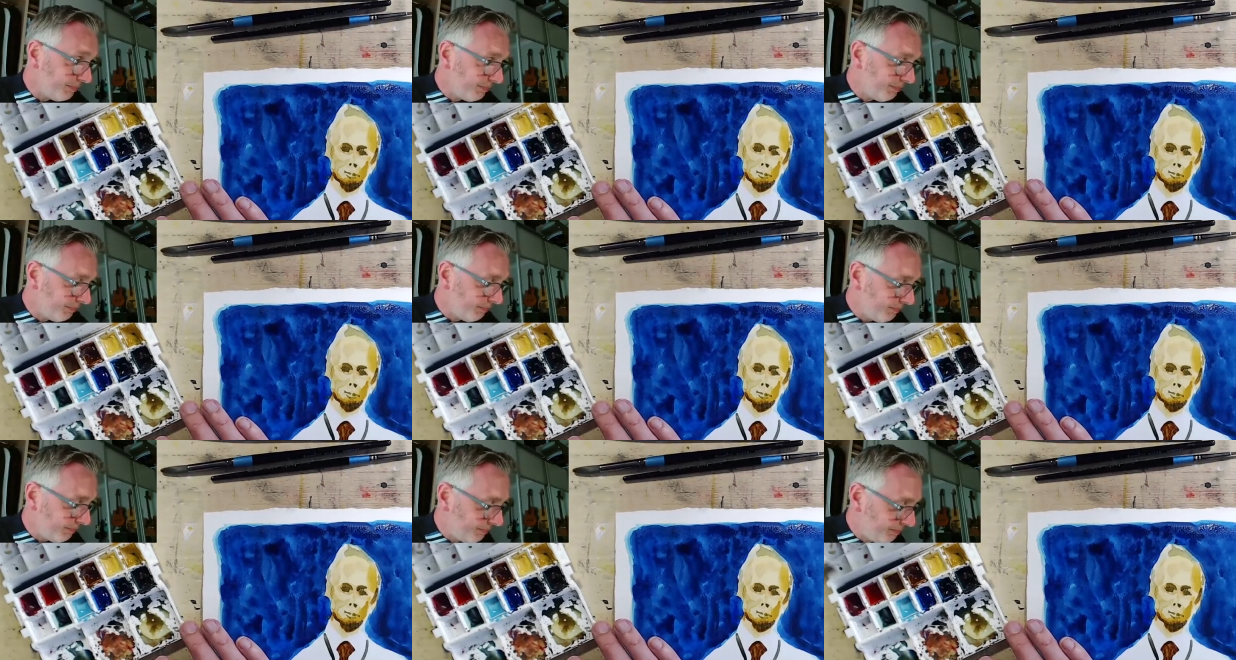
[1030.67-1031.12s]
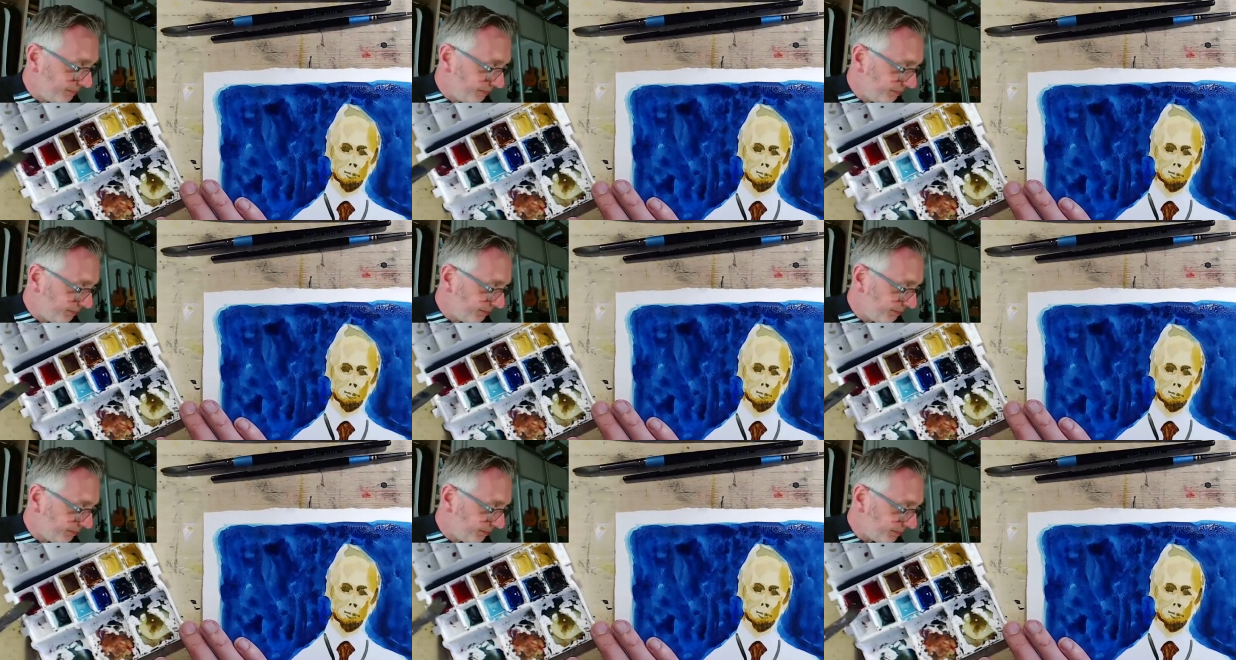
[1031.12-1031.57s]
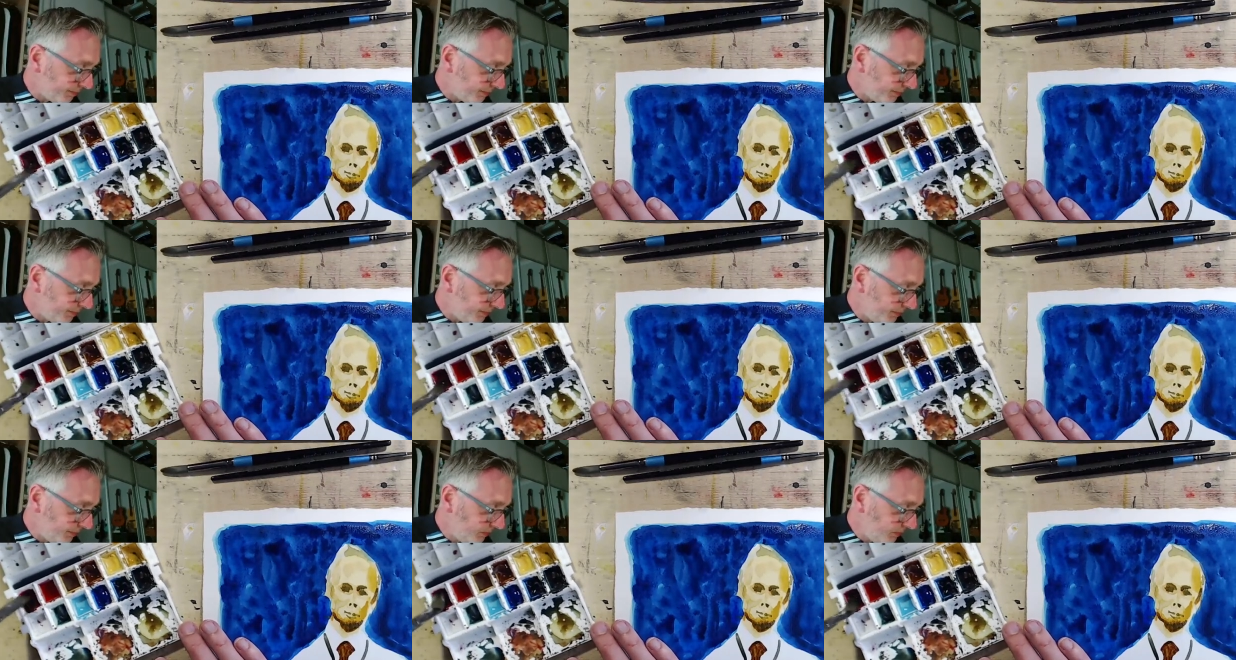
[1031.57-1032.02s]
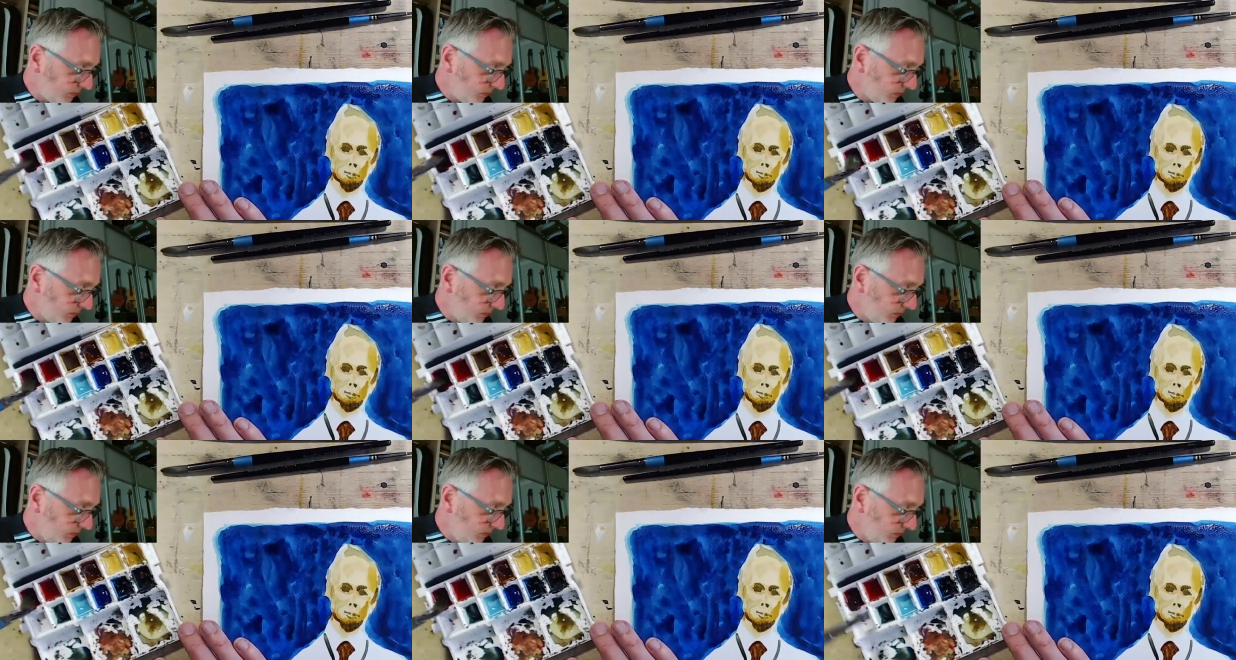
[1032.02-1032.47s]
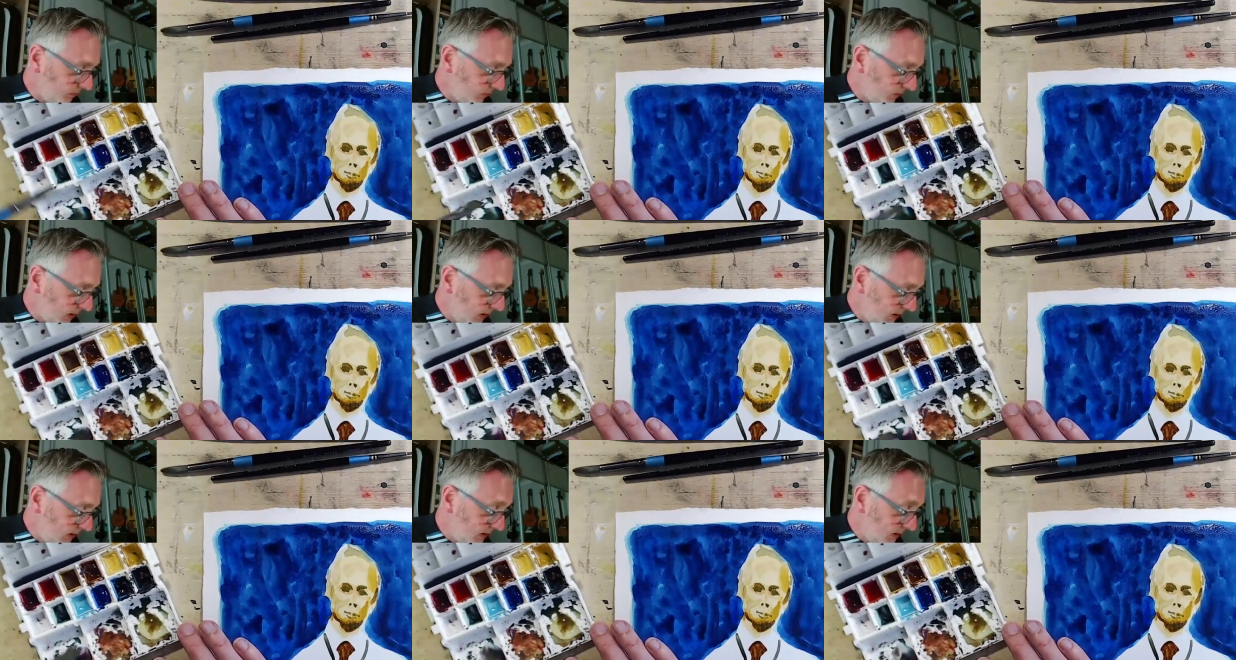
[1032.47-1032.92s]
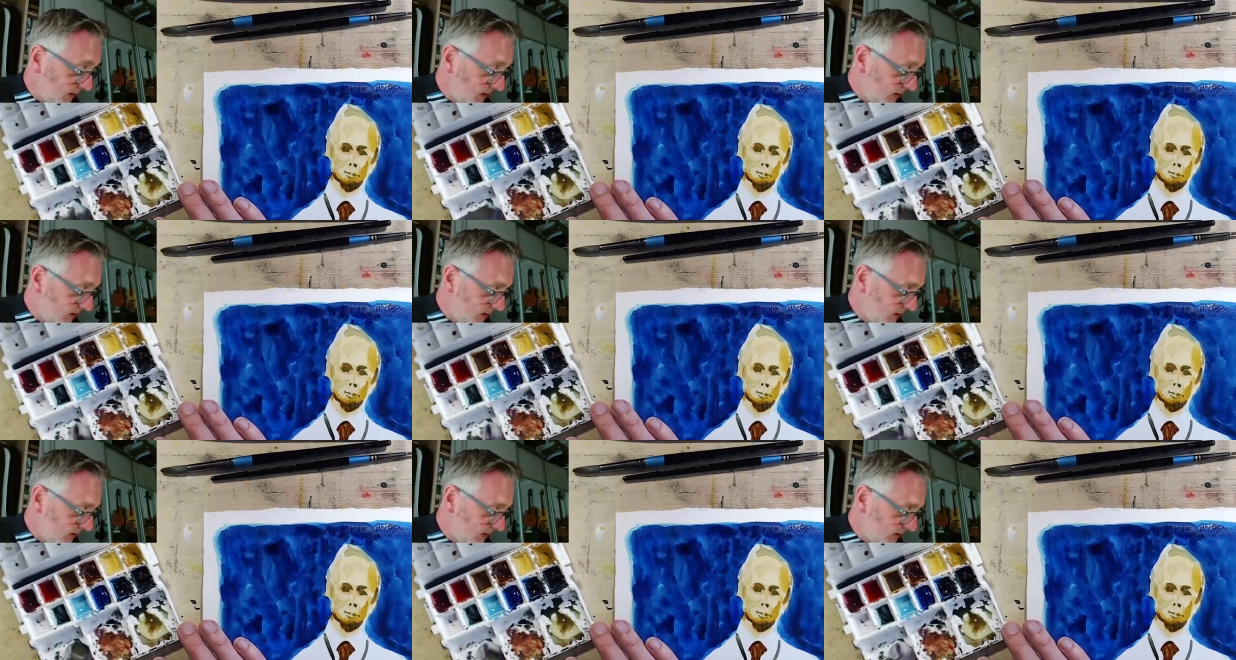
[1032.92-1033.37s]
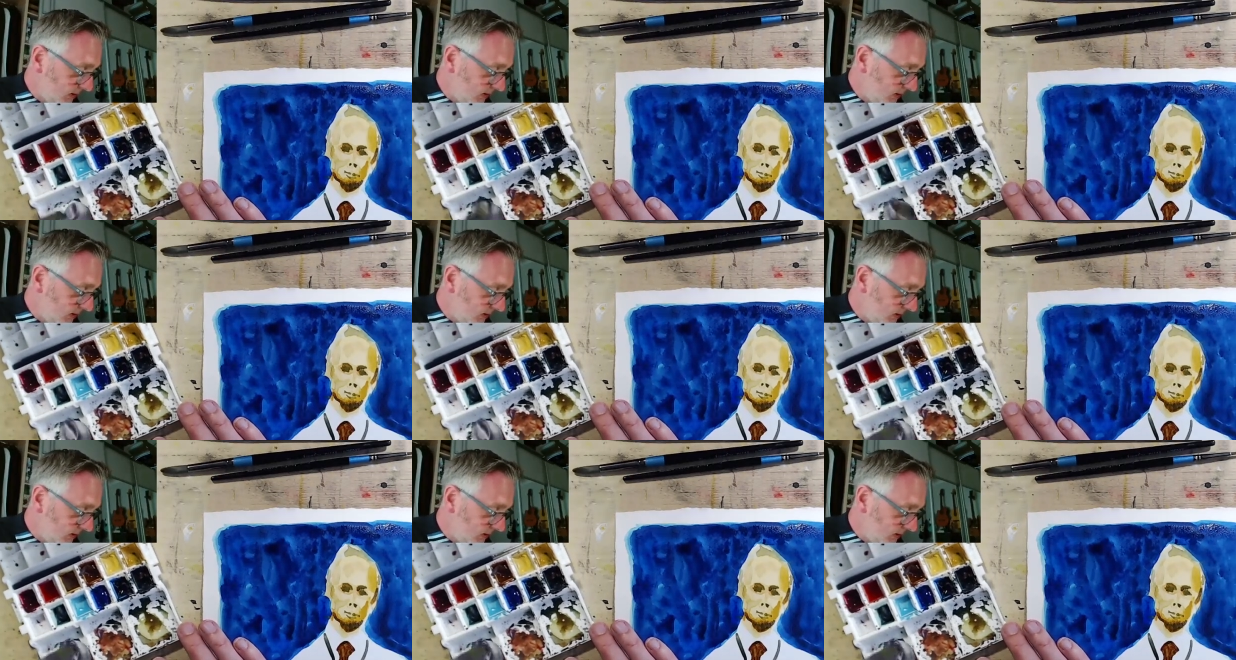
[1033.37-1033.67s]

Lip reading: Nobody speaks.